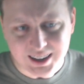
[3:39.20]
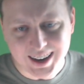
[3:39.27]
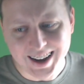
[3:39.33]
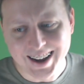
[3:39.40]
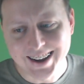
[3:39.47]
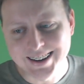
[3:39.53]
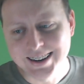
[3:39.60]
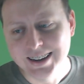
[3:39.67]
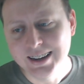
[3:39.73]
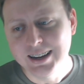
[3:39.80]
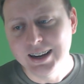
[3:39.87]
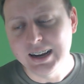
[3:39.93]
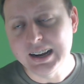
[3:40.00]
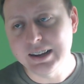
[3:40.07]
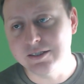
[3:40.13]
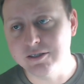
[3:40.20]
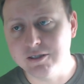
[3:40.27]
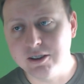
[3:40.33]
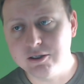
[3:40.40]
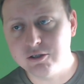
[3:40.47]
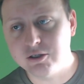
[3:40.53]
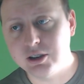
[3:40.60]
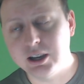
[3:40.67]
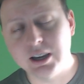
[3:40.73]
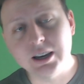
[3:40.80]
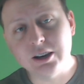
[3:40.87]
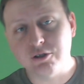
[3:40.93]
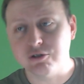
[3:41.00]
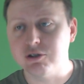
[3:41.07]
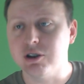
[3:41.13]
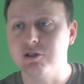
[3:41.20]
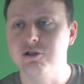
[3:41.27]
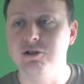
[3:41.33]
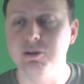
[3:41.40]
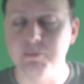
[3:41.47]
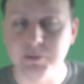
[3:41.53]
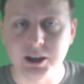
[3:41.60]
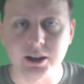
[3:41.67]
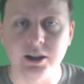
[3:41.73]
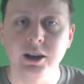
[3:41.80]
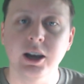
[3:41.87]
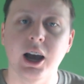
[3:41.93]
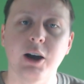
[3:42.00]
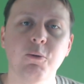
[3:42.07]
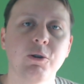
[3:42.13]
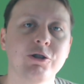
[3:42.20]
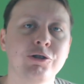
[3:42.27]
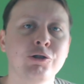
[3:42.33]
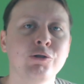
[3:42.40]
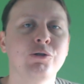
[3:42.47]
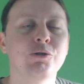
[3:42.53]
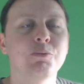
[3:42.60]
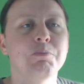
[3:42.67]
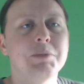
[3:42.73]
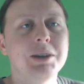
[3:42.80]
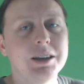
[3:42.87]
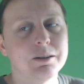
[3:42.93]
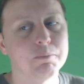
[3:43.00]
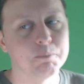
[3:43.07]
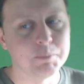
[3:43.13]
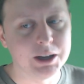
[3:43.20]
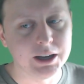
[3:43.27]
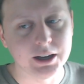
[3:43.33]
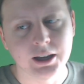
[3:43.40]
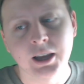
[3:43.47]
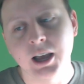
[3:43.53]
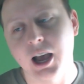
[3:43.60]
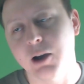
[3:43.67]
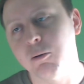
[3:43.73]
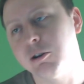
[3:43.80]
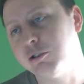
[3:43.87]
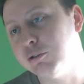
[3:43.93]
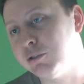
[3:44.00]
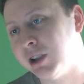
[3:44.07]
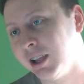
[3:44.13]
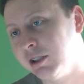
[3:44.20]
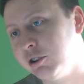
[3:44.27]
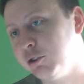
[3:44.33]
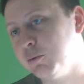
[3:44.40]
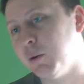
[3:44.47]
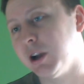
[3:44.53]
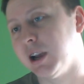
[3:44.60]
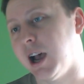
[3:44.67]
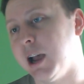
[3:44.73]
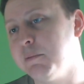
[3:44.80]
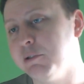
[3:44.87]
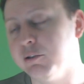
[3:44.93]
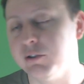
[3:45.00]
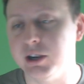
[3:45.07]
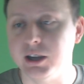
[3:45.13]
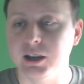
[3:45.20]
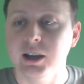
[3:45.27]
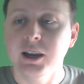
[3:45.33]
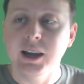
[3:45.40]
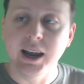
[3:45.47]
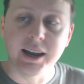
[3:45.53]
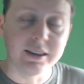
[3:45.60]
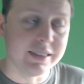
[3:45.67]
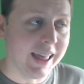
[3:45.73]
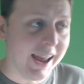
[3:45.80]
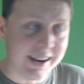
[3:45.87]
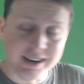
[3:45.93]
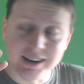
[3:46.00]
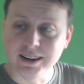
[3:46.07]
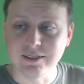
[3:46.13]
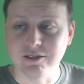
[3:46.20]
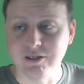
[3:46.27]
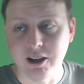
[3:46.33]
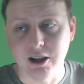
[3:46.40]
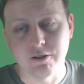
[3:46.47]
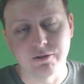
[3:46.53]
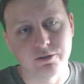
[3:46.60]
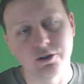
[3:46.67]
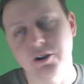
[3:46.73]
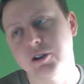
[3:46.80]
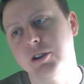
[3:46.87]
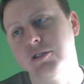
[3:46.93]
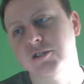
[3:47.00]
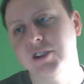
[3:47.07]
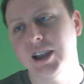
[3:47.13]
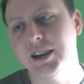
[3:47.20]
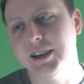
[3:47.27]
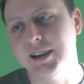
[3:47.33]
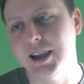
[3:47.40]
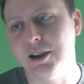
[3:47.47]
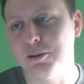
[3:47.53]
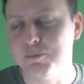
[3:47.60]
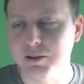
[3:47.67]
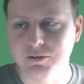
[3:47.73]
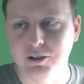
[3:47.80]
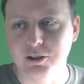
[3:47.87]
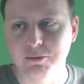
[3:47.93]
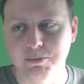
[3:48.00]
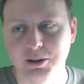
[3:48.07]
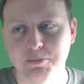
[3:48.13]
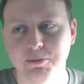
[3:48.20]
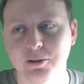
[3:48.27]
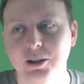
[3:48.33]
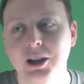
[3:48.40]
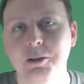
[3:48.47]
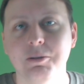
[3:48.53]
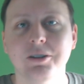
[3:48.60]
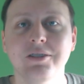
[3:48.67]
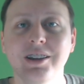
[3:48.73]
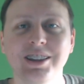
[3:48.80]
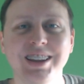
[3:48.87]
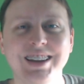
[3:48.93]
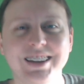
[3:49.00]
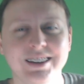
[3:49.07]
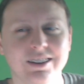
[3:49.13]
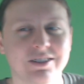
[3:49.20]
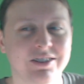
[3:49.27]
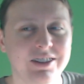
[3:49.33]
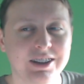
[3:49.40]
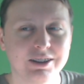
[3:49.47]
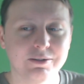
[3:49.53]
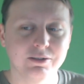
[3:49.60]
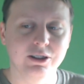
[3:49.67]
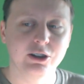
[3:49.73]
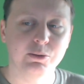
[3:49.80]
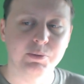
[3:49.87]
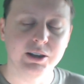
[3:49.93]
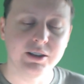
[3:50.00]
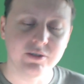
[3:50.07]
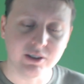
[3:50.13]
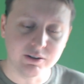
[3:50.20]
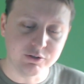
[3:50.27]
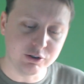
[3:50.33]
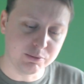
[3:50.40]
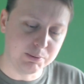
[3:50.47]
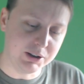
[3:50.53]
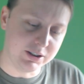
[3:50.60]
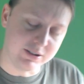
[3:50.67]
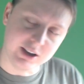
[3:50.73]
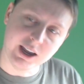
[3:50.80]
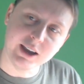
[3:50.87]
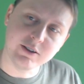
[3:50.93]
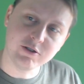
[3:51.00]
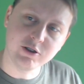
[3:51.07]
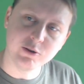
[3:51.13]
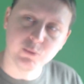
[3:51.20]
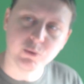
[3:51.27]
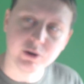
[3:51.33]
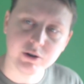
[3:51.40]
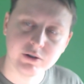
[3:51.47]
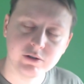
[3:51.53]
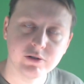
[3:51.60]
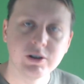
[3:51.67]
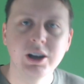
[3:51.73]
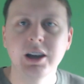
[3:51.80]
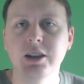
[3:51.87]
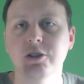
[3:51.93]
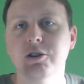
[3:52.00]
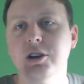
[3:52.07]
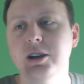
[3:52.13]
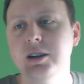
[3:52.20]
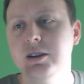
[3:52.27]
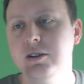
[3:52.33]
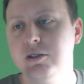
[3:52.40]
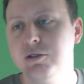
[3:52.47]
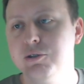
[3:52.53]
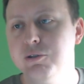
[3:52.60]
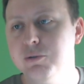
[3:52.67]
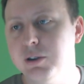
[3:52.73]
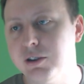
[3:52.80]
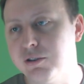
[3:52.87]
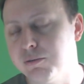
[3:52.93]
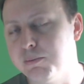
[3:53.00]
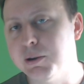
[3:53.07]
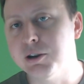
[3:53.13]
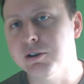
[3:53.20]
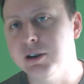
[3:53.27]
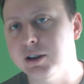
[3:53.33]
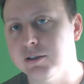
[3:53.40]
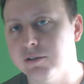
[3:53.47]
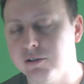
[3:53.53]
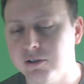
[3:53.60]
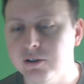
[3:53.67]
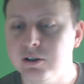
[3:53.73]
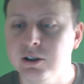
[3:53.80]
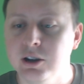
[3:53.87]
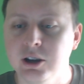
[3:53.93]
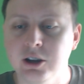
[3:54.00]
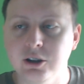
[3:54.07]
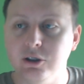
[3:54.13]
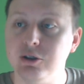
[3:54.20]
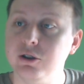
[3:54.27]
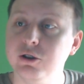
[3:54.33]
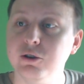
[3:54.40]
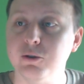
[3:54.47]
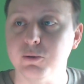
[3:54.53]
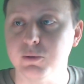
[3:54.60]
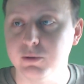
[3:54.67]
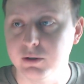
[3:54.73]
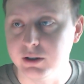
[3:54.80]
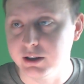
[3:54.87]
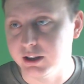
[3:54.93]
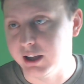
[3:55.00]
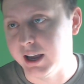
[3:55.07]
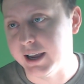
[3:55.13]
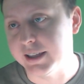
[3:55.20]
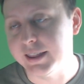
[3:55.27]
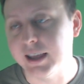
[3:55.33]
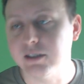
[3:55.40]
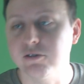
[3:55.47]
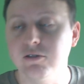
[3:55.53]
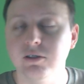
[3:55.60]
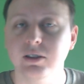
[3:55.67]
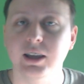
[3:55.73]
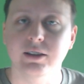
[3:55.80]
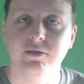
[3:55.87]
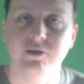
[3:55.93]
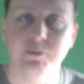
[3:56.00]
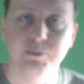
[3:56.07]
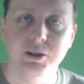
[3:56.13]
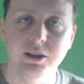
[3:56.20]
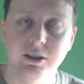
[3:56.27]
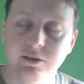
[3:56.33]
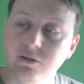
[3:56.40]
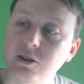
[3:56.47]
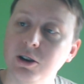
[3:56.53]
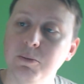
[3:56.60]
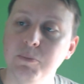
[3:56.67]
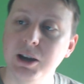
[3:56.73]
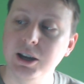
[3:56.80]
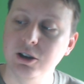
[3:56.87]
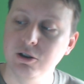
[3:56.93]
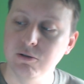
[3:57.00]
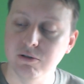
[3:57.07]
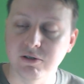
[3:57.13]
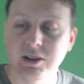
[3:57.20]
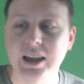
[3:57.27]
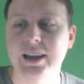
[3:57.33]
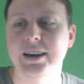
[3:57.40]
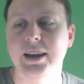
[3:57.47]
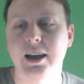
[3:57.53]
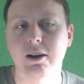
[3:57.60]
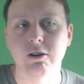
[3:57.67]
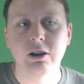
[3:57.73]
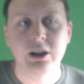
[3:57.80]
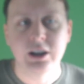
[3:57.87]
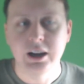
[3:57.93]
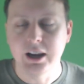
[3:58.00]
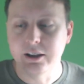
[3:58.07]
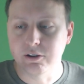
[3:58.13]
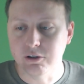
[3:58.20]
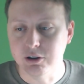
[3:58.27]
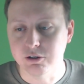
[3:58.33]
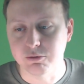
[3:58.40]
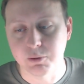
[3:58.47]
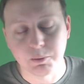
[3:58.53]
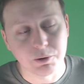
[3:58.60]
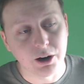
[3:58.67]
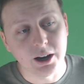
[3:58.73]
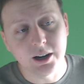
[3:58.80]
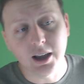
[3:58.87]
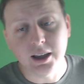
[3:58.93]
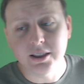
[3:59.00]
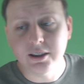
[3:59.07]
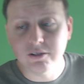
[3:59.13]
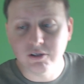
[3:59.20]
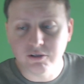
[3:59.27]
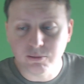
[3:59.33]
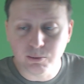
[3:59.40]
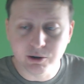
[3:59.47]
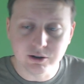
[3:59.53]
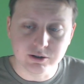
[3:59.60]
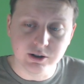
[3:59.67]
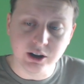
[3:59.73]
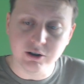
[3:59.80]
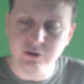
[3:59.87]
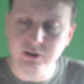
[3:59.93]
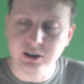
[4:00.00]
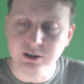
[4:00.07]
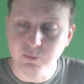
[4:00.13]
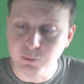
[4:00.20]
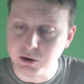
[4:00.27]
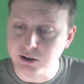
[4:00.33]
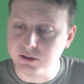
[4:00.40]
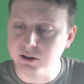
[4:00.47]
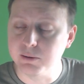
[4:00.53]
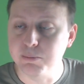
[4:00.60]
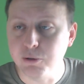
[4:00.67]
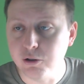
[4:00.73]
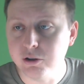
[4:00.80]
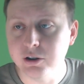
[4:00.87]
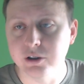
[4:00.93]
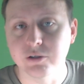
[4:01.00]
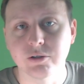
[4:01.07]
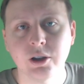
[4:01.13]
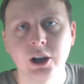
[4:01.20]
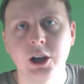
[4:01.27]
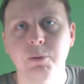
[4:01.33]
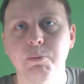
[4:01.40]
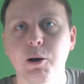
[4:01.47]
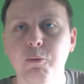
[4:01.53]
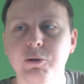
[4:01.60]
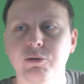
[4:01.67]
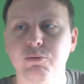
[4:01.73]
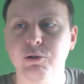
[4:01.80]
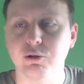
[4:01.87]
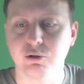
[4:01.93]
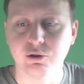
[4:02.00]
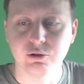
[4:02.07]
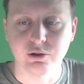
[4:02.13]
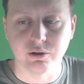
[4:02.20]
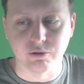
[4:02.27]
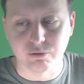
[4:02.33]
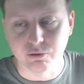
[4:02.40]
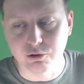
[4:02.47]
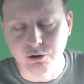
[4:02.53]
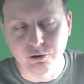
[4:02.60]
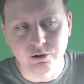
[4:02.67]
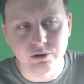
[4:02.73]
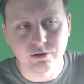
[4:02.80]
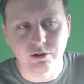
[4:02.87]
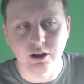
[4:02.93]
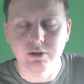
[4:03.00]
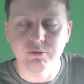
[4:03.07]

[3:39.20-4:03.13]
And it's essentially an introduction to me. I want you to meet me. I want to tell you why I'm unique. And that in itself, you're already standing out above other people, because now they get to see a little bit. Instead of just being text and words, they're going to experience you. And that's that's something that's going to make you stand out, and they're going to remember. And this has worked not only with employers, but with recruiters. Recruiters, a